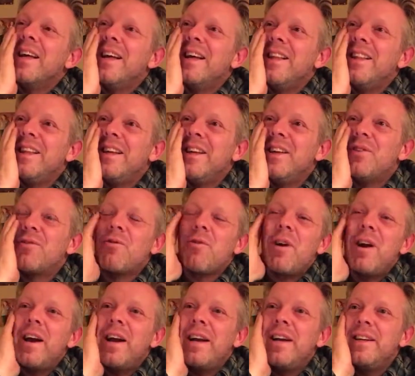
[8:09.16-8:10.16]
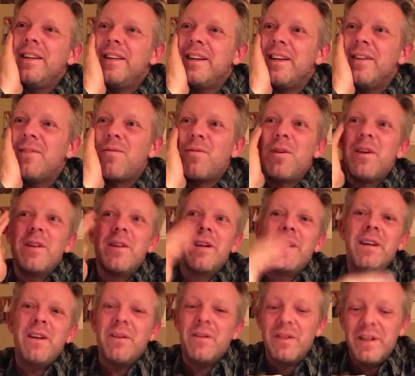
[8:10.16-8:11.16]
And then tried in front of
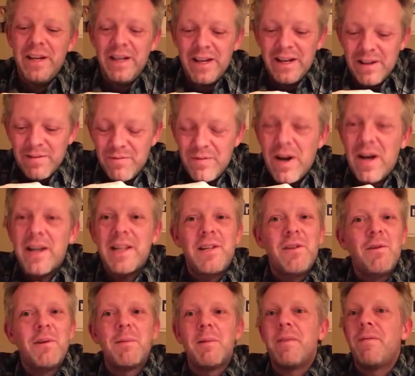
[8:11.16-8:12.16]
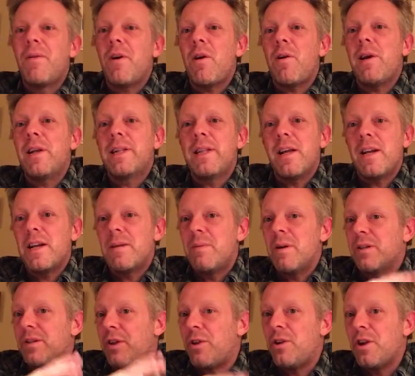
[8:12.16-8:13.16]
the Fox News was very excited
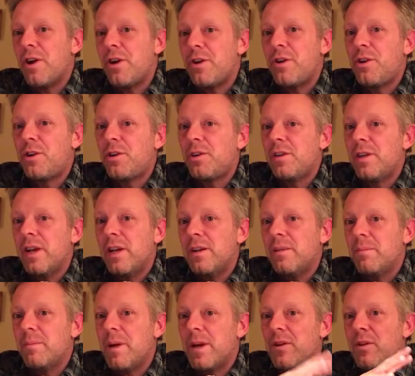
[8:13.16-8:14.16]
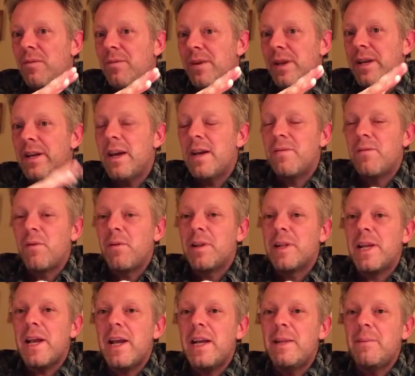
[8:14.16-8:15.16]
about the judge that Michael Flynn had for
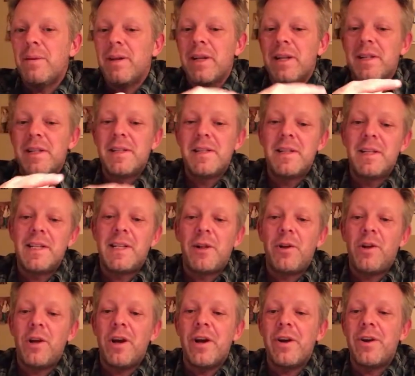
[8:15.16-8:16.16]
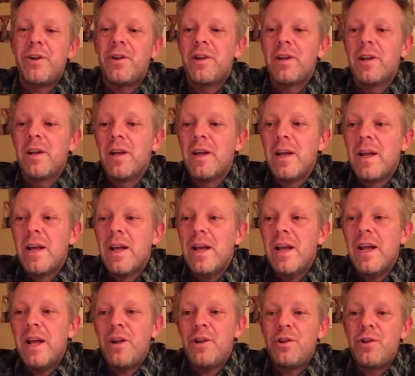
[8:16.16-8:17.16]
his case, because this judge
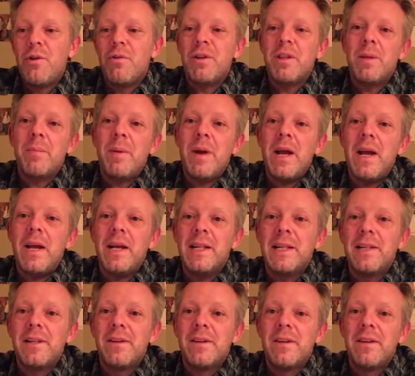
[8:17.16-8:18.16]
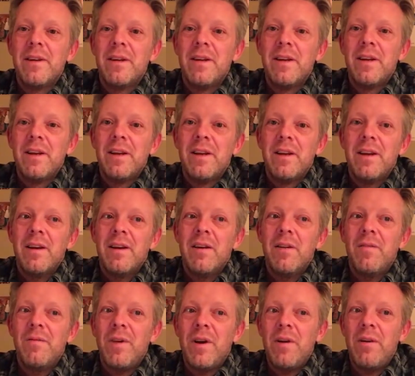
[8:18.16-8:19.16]
had shown in the past
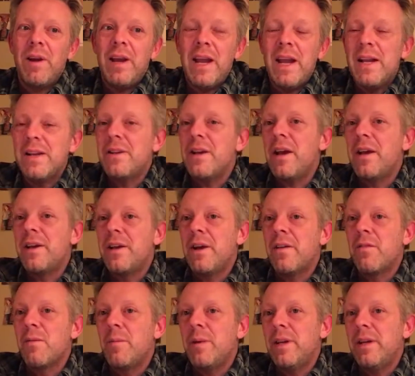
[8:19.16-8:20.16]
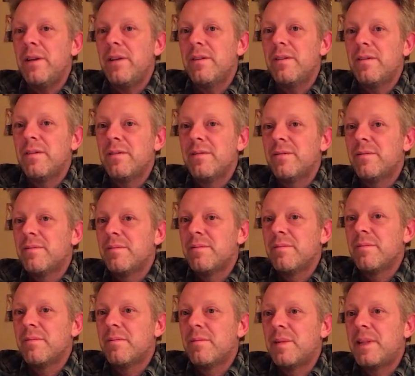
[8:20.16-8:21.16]
a very anti-government
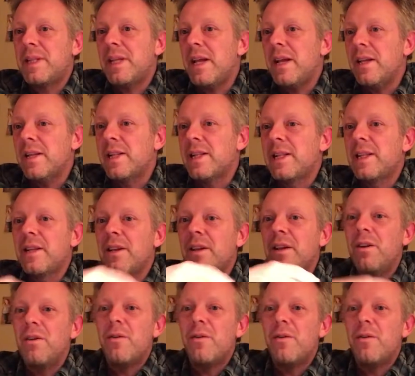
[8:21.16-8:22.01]
stance.